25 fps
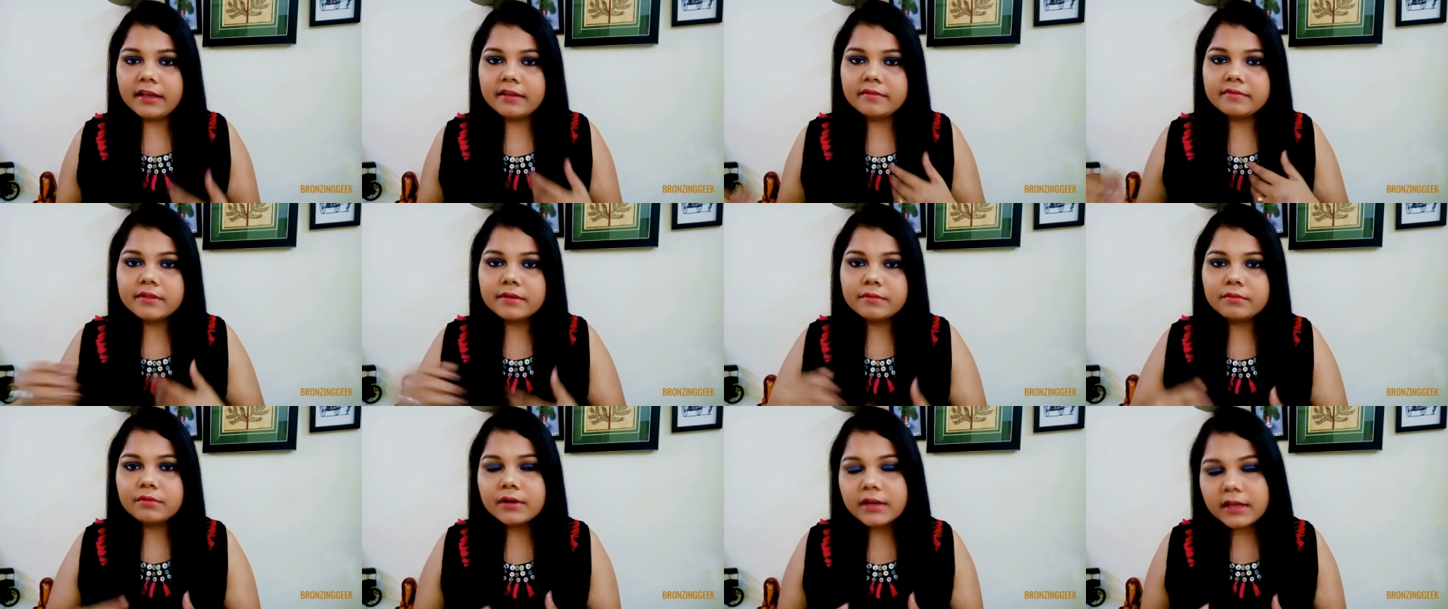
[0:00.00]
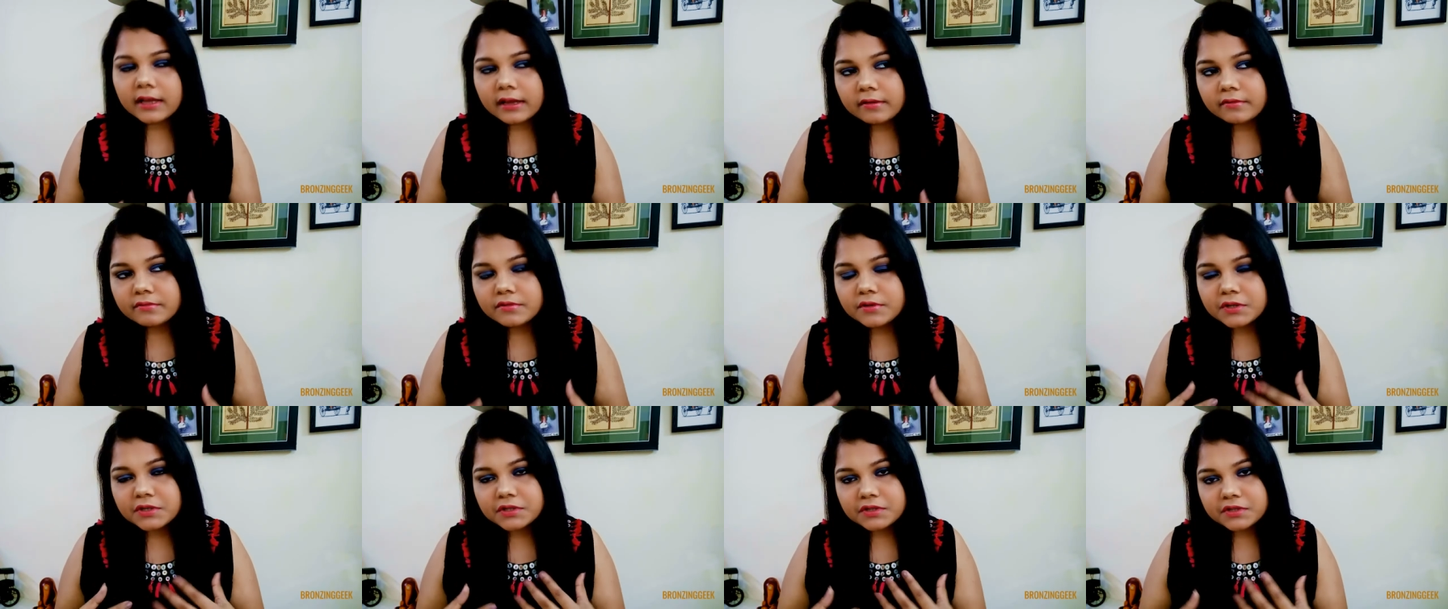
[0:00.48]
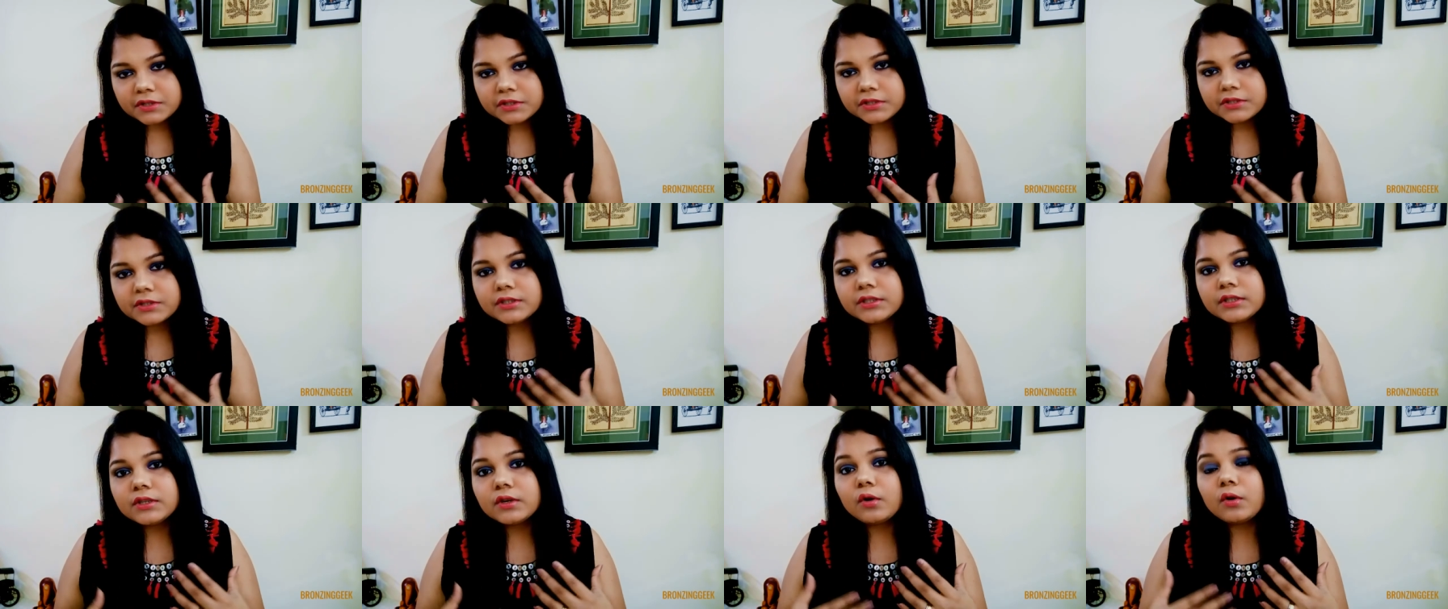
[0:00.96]
If they would have
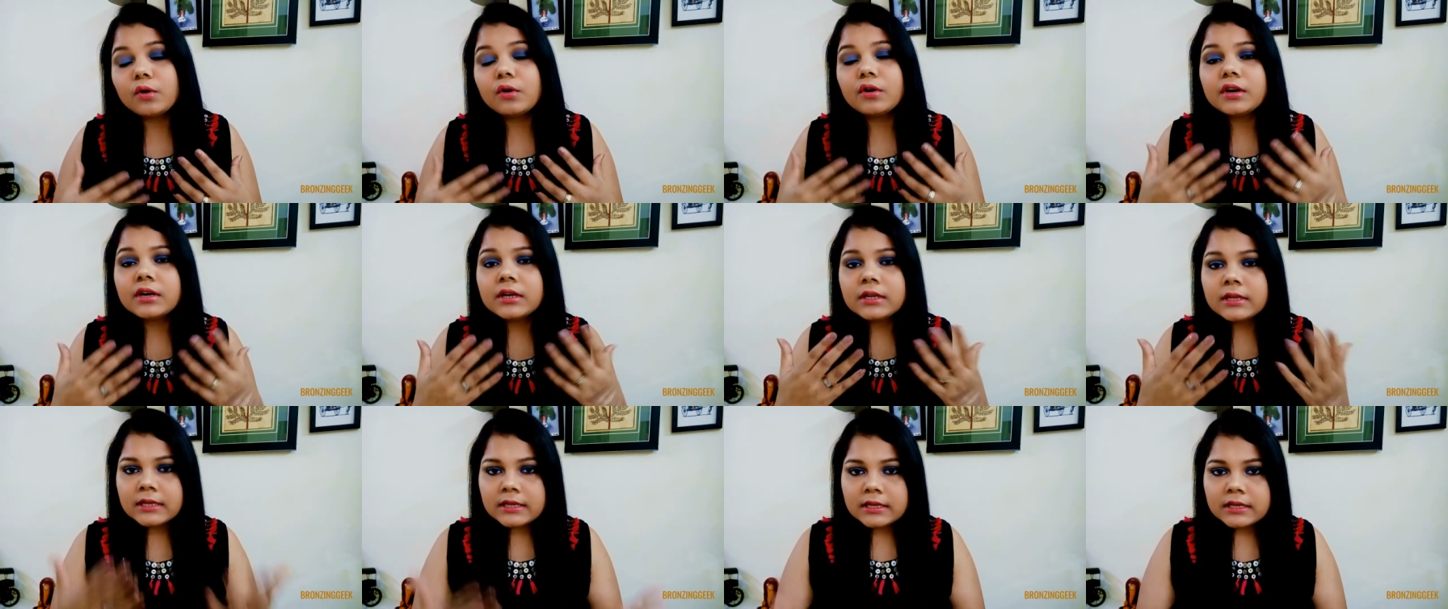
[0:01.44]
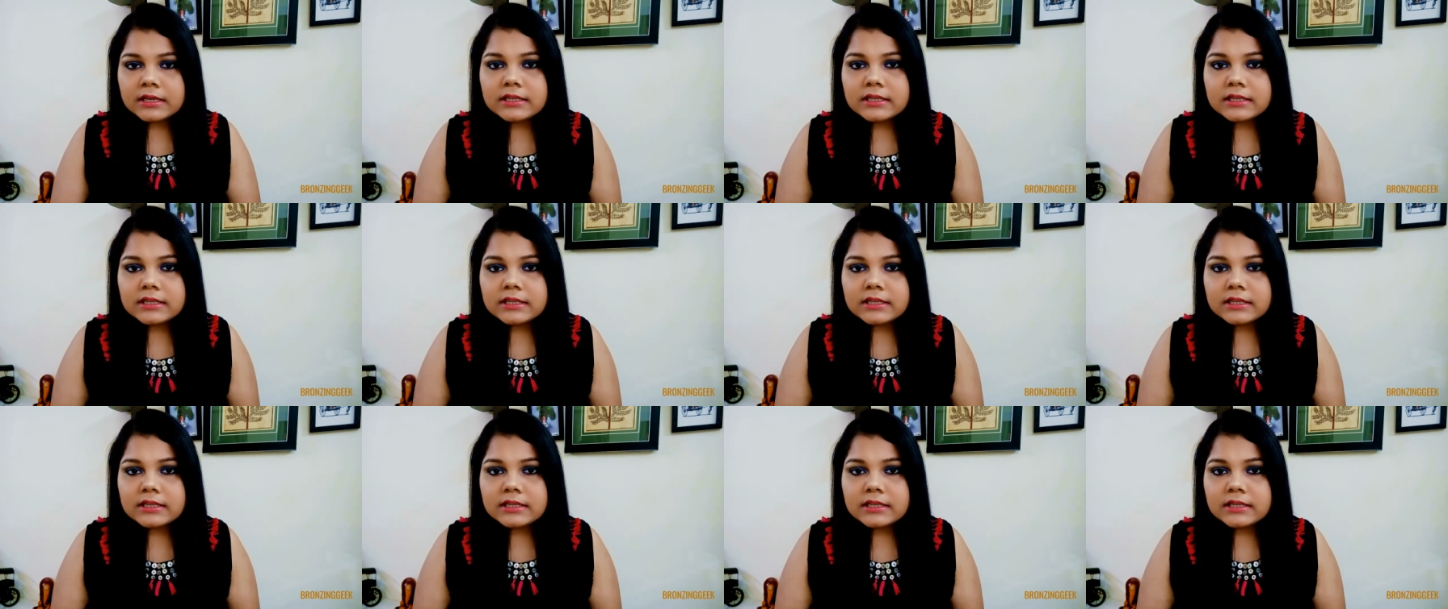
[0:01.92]
restricted or